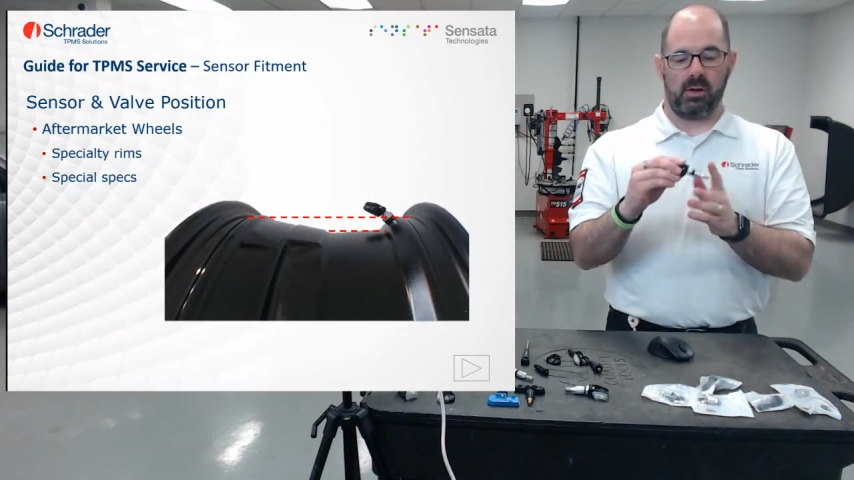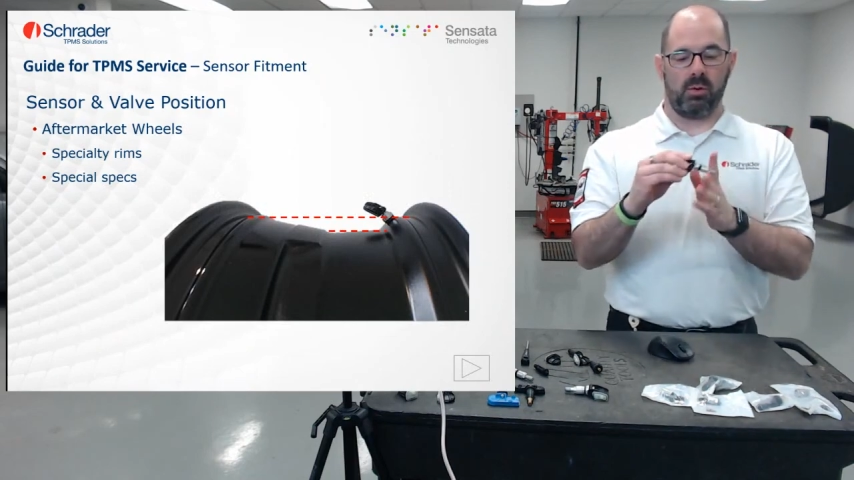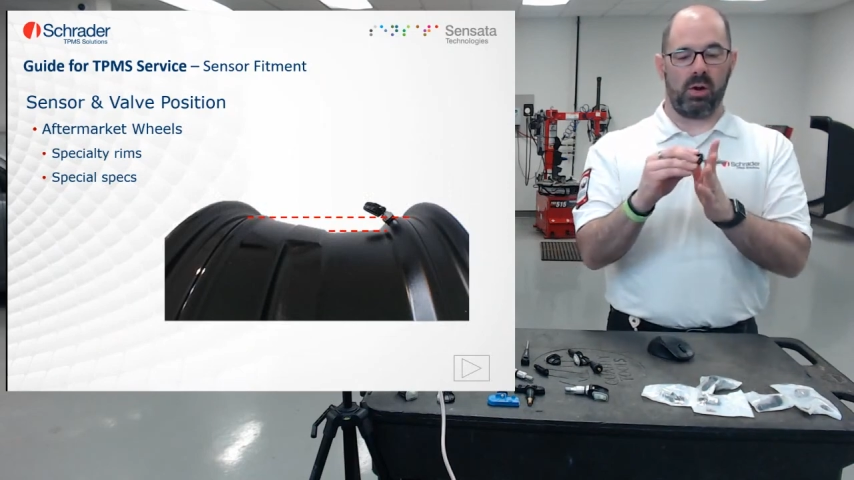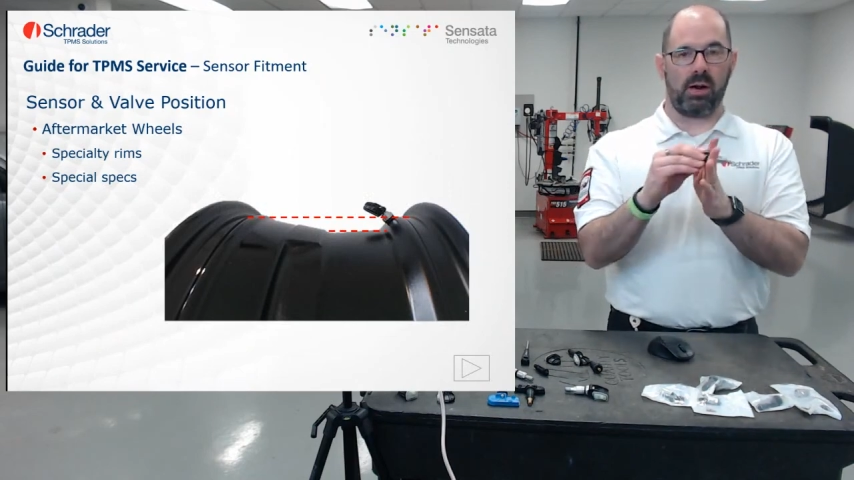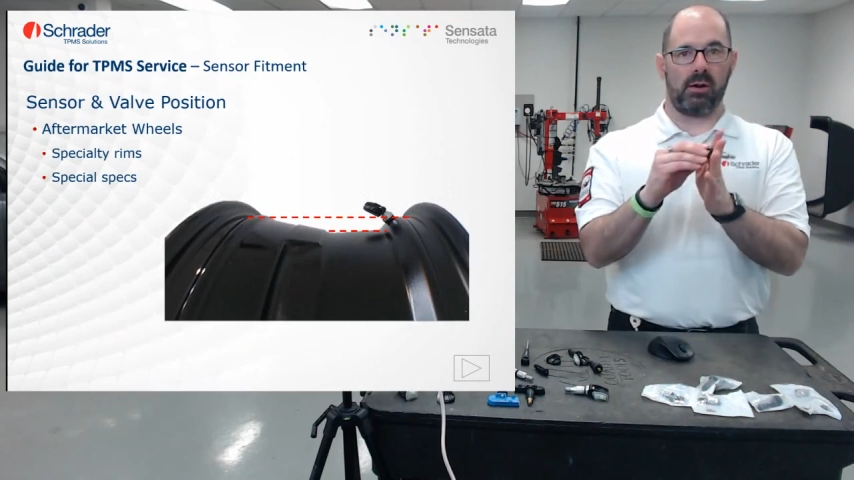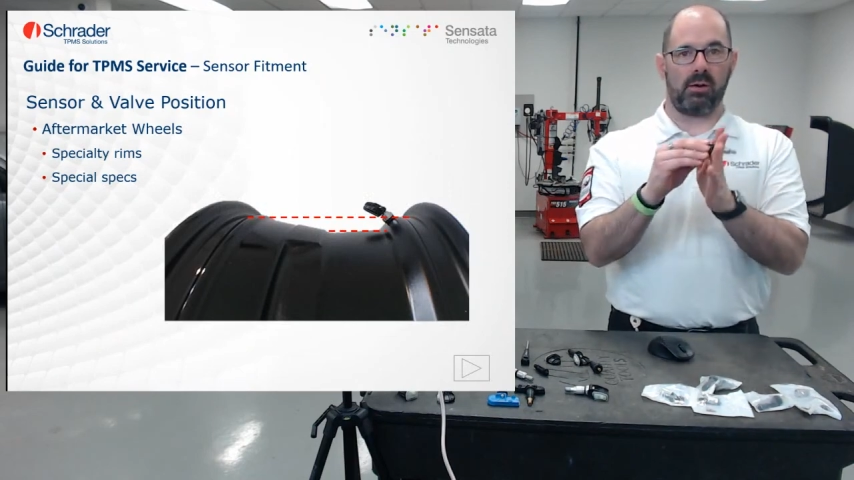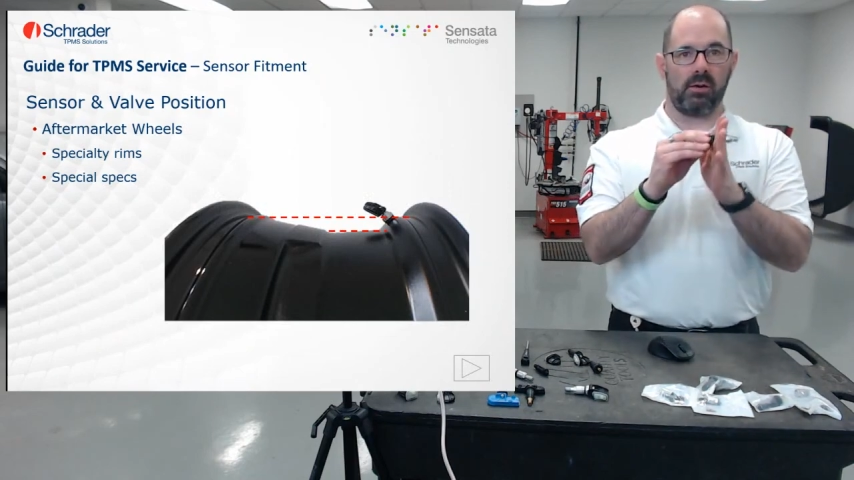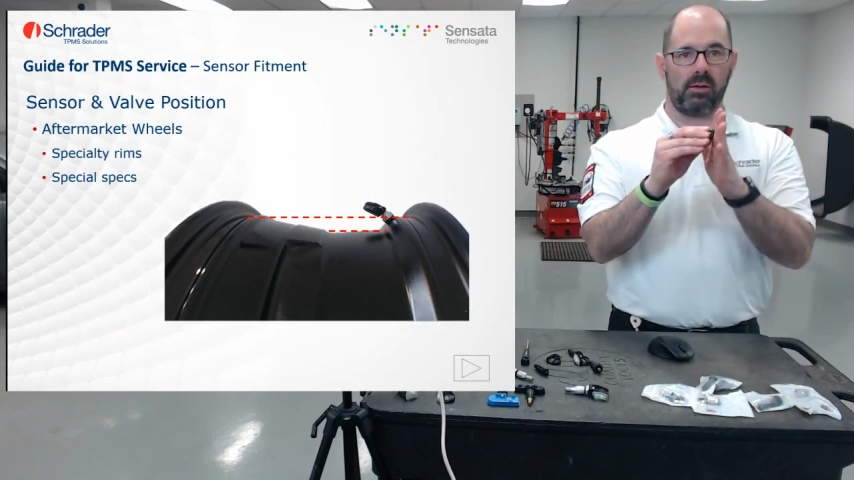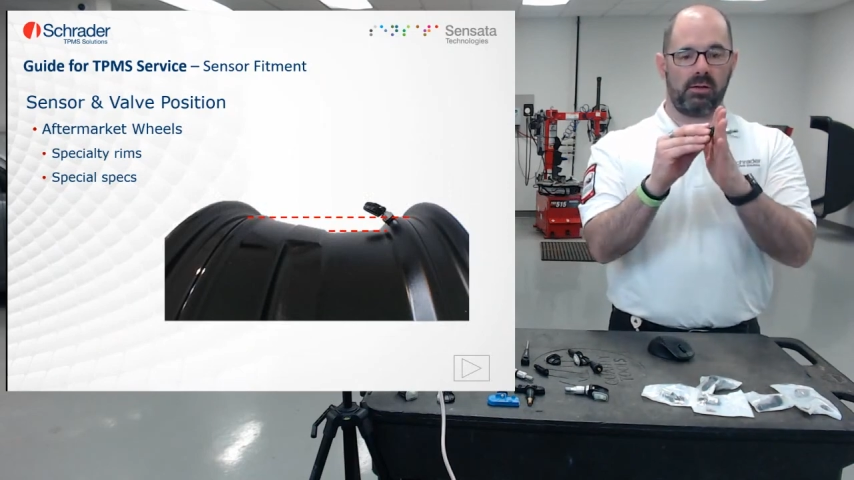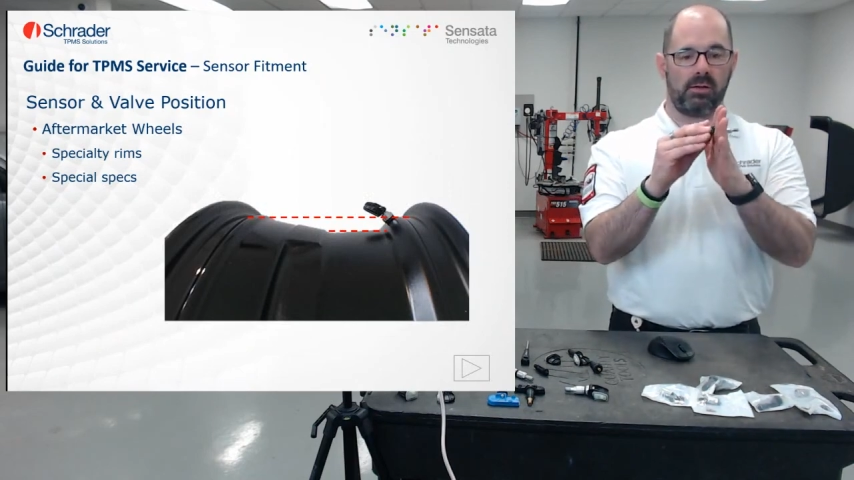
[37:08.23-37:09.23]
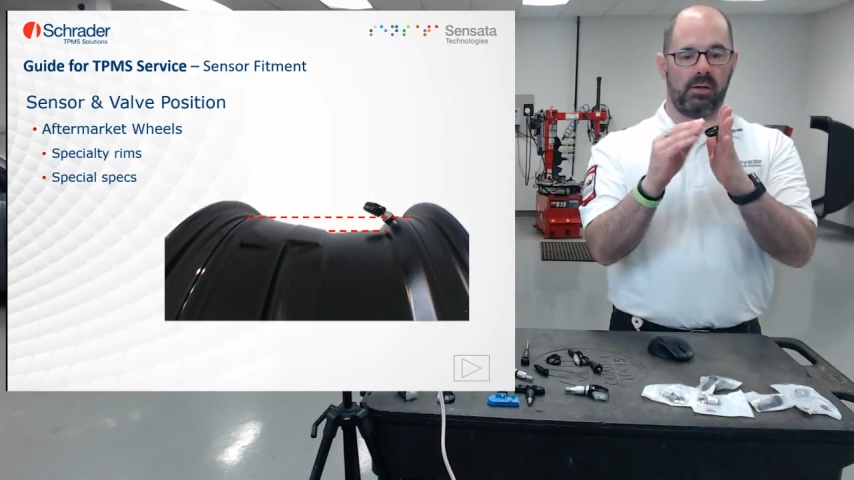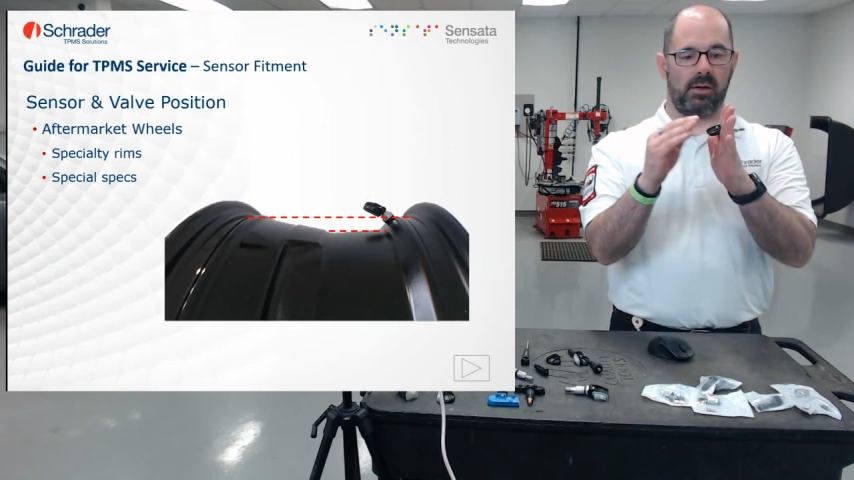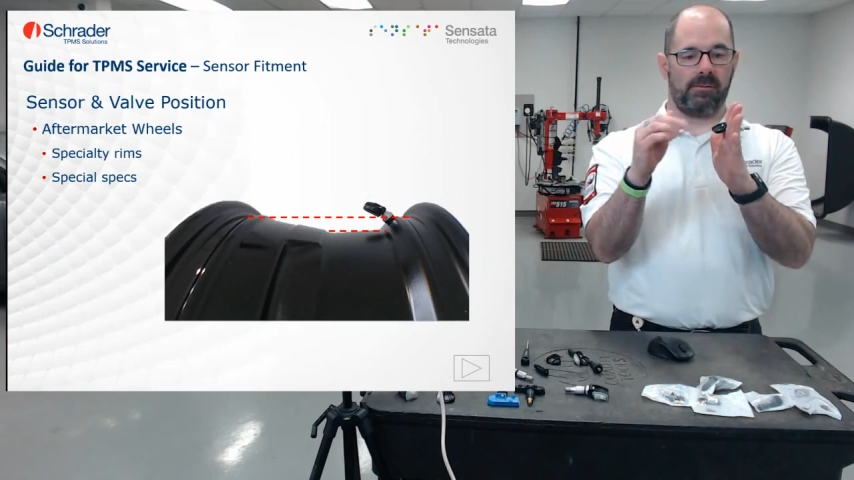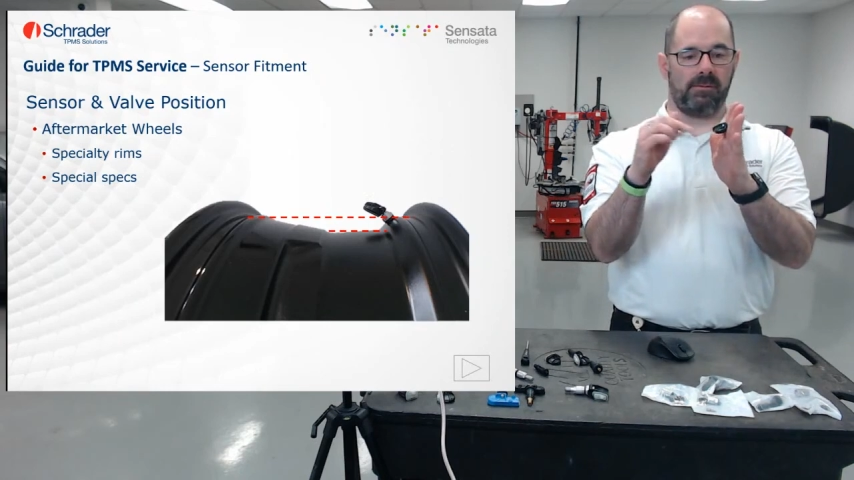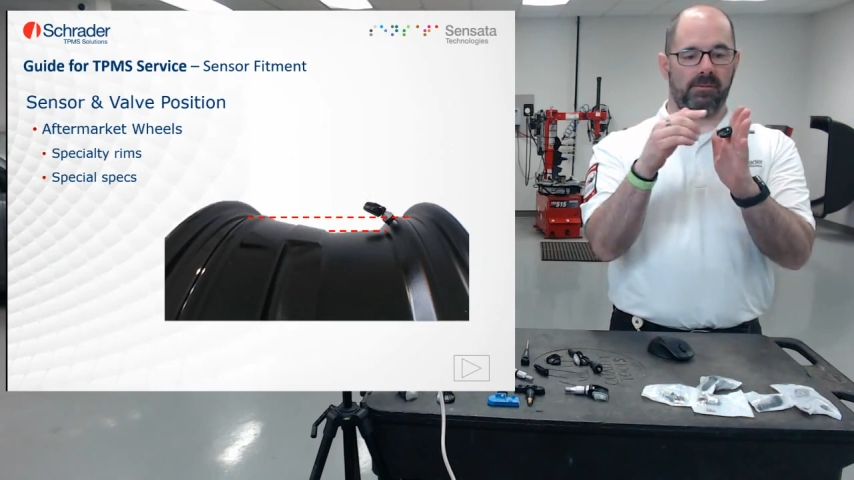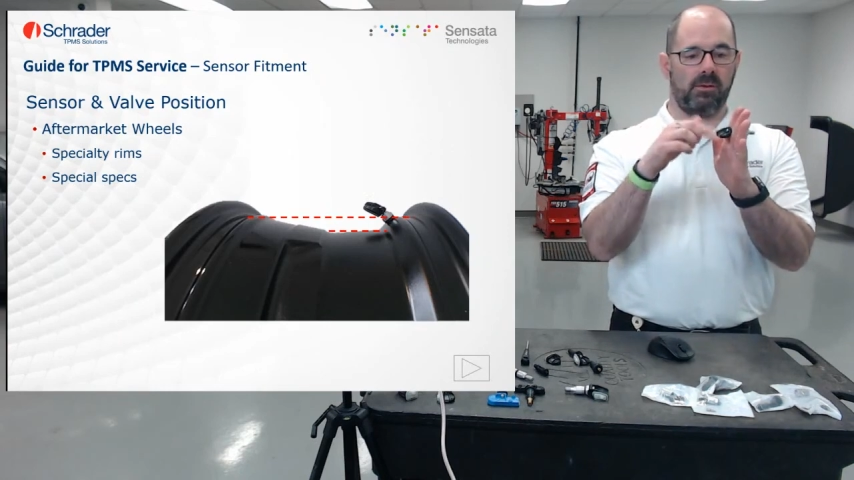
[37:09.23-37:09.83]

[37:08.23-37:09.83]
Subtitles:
where the